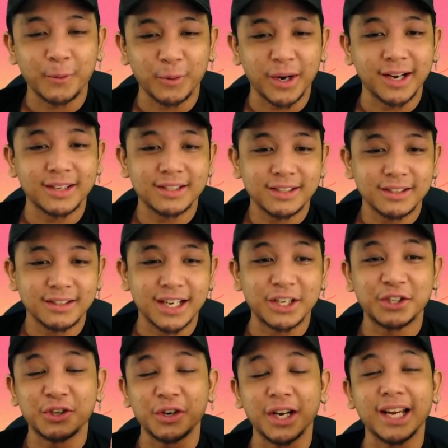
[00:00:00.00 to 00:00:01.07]
Right?
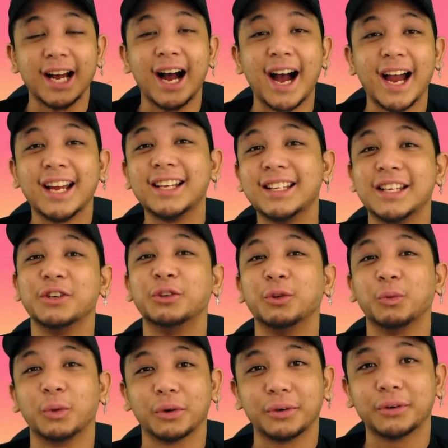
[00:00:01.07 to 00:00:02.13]
It's your
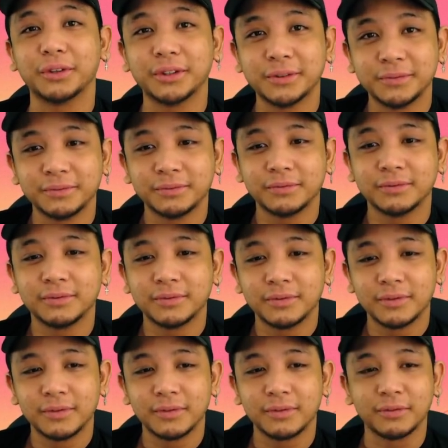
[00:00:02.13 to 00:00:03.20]
ideal world.
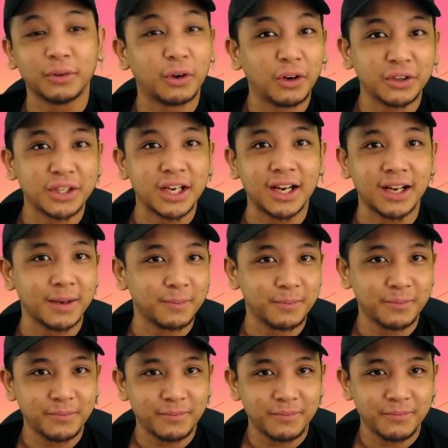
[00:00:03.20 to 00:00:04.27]
For all time.
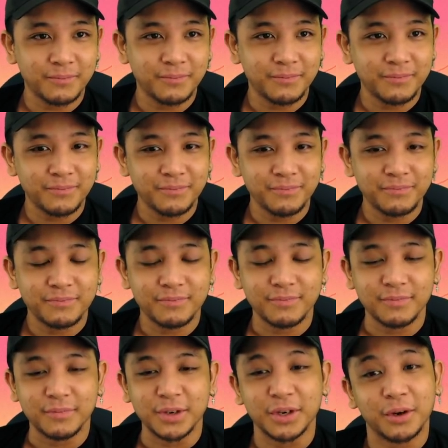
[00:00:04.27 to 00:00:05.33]

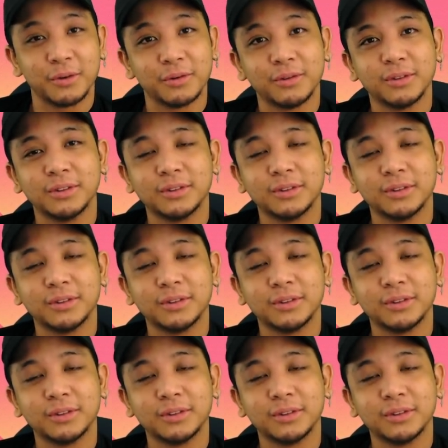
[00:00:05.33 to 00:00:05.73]
You know?